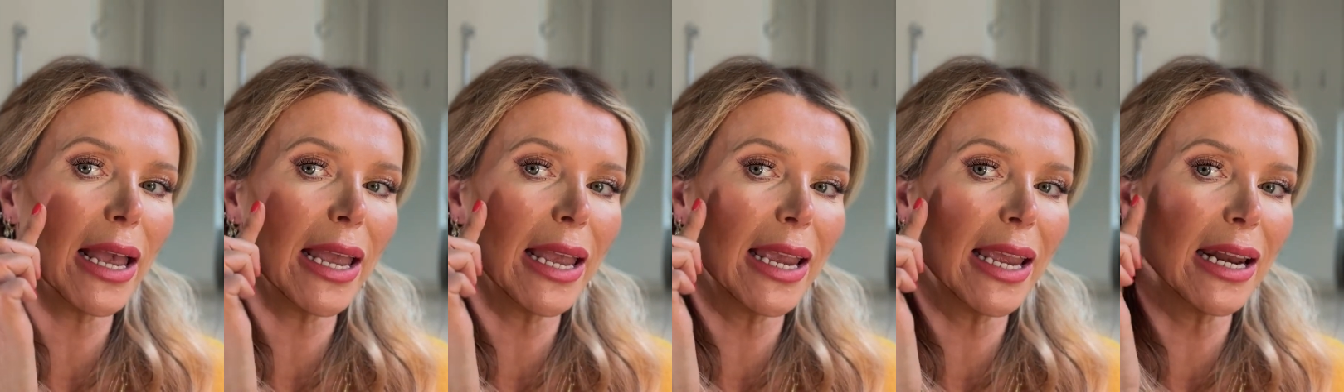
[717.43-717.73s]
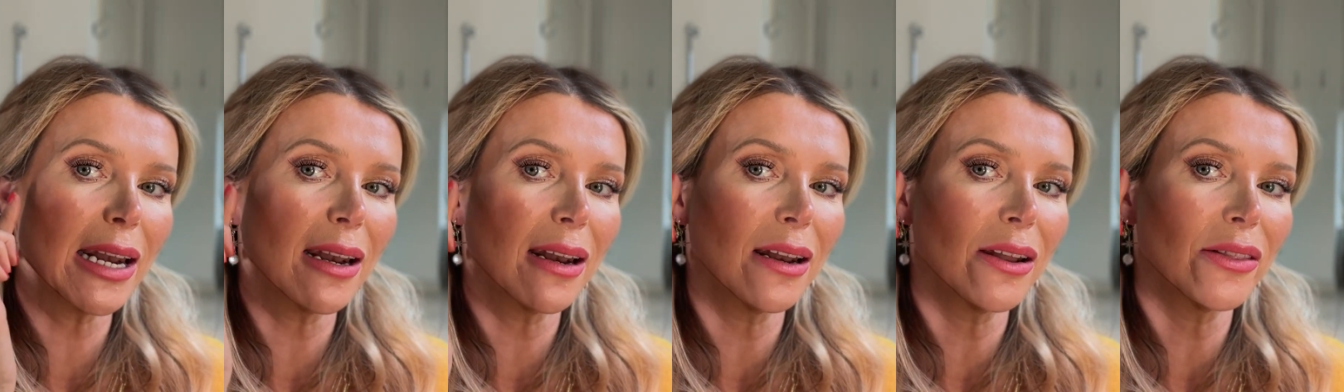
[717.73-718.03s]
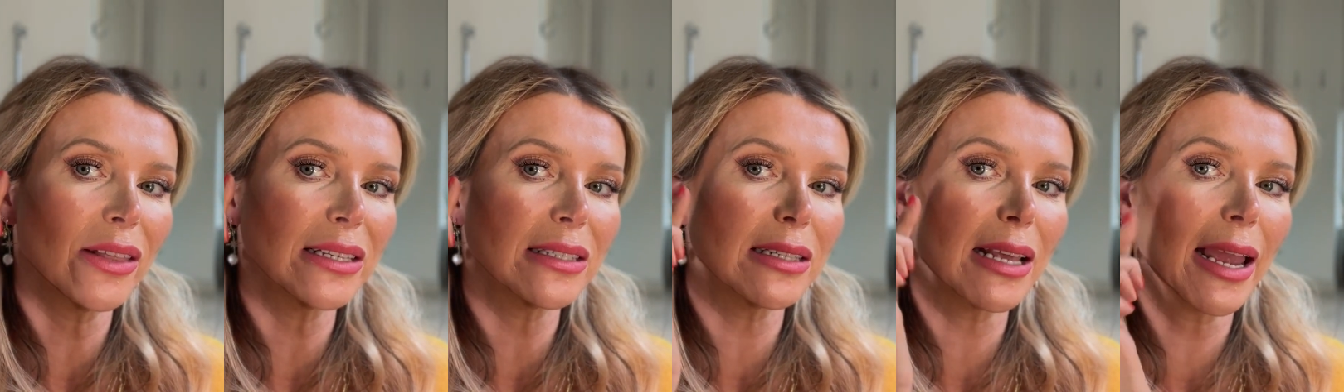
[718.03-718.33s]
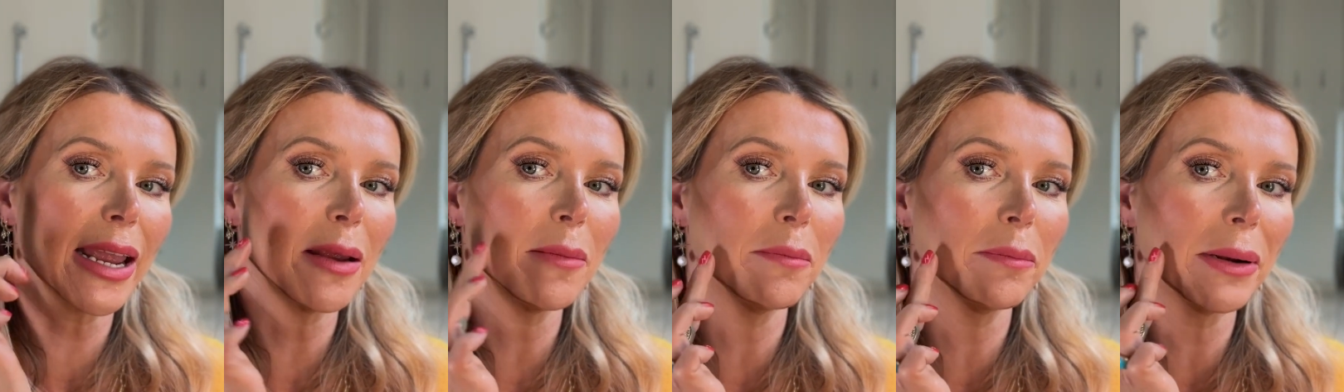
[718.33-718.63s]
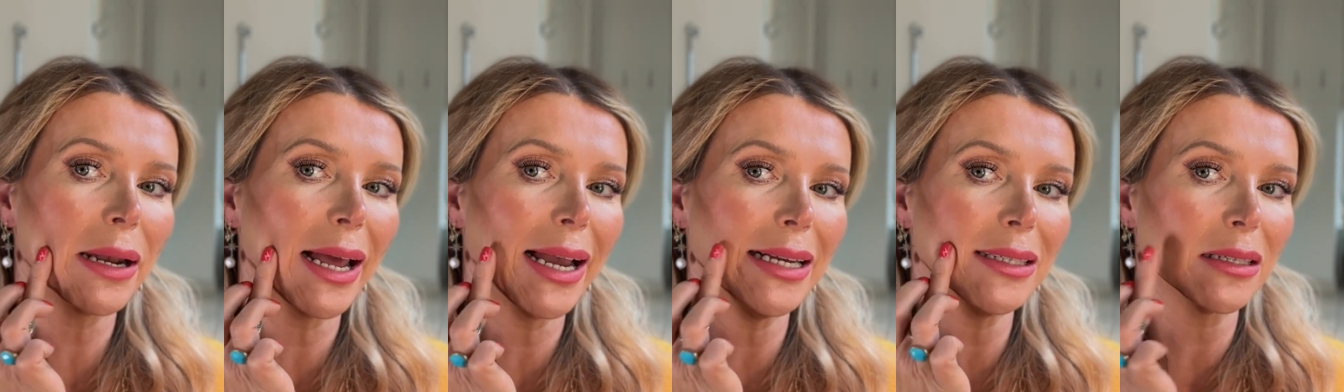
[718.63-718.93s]
in the same
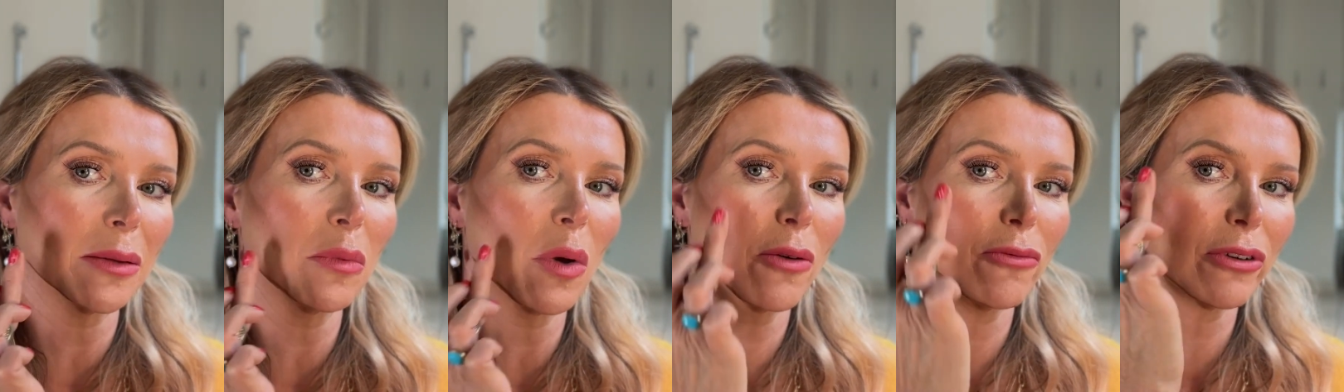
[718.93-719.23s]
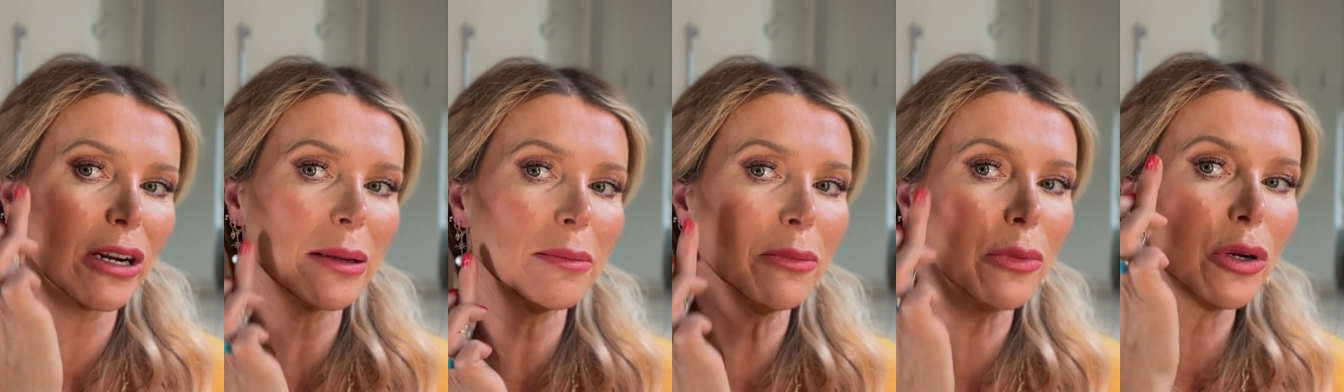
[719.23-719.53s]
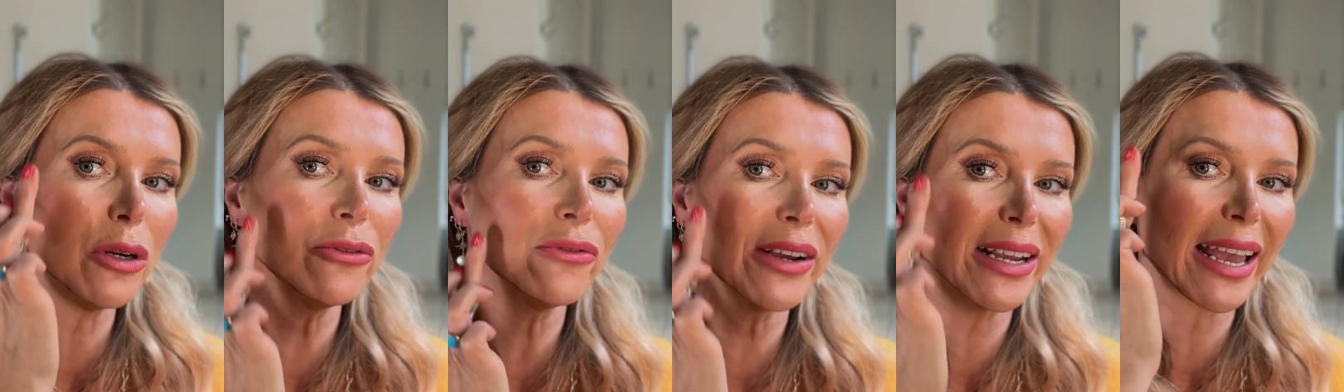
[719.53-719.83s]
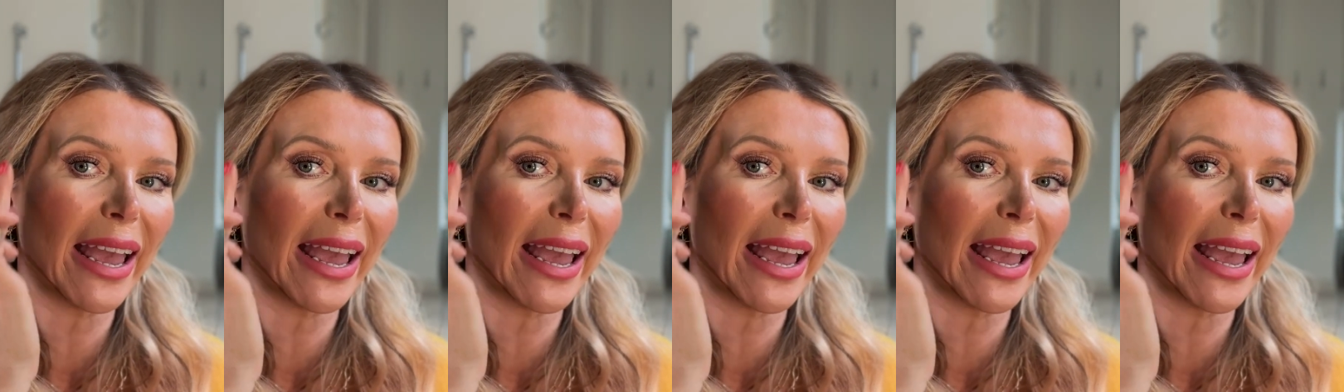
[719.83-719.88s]
place? I'm not really moving it